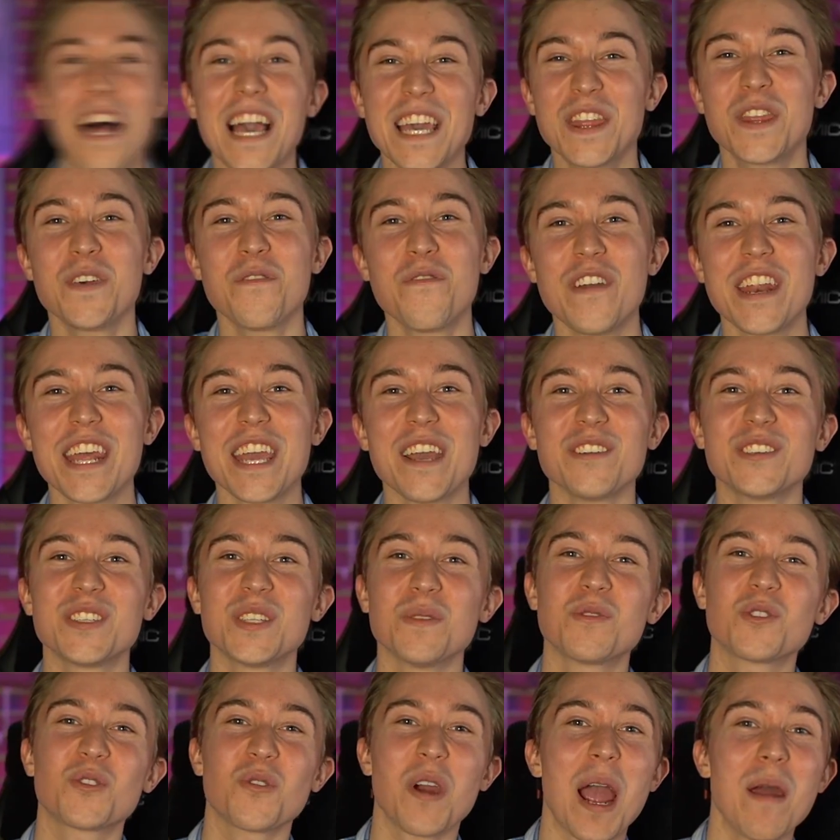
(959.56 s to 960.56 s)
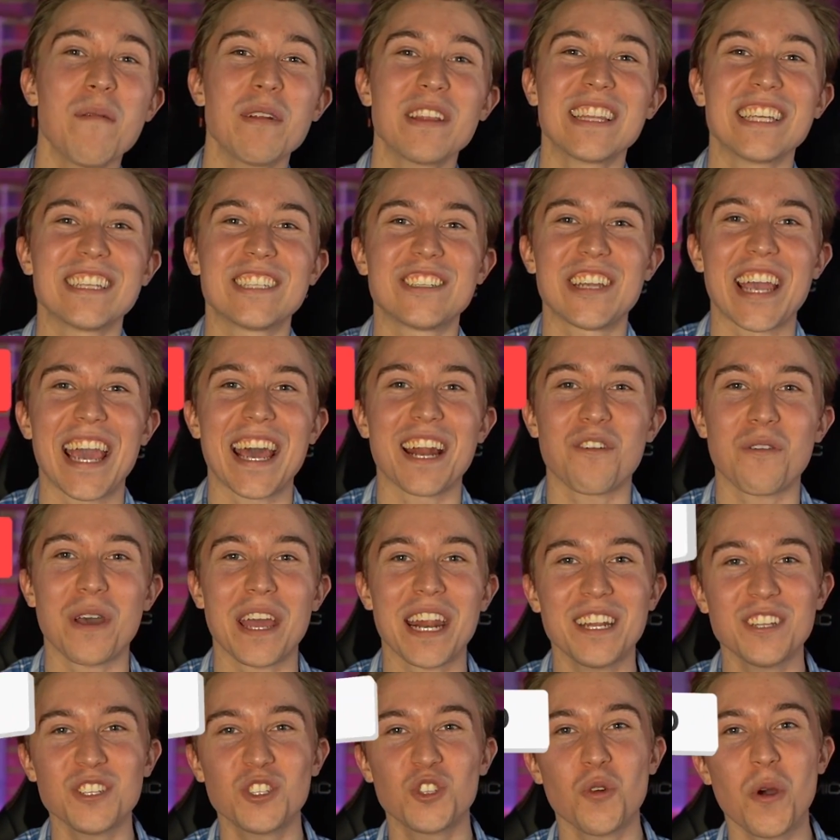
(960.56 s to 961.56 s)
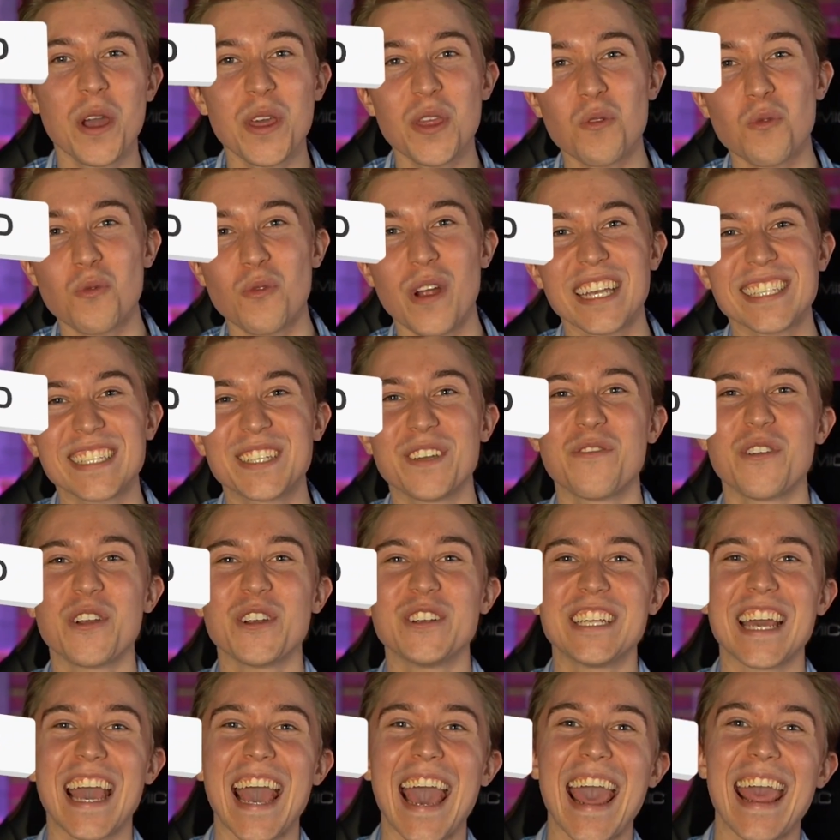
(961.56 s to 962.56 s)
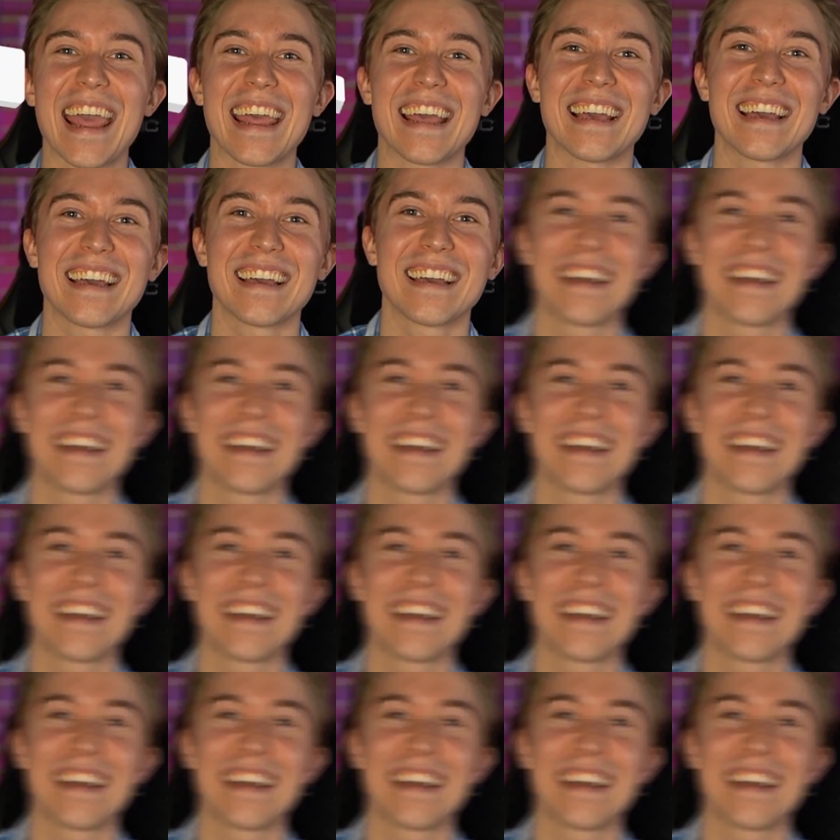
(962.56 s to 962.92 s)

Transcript: Like the video, subscribe to the channel, and enjoy the rest of your day.